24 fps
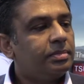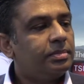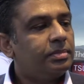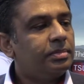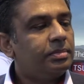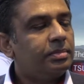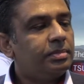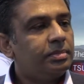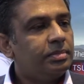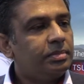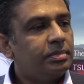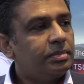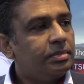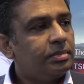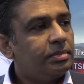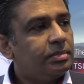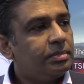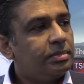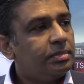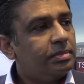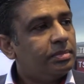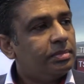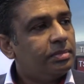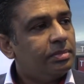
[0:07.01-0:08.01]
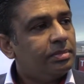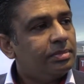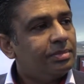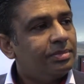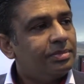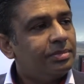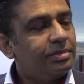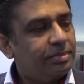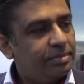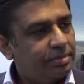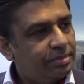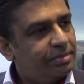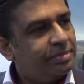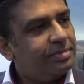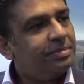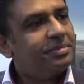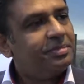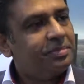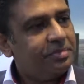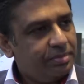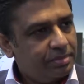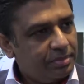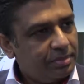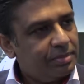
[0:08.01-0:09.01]

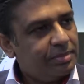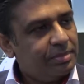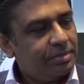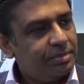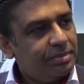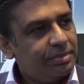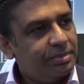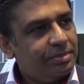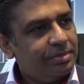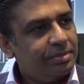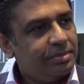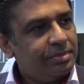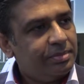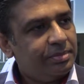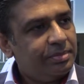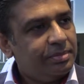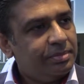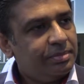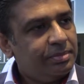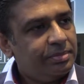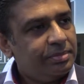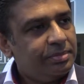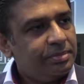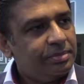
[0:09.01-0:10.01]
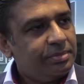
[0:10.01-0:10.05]
The person shown says nothing.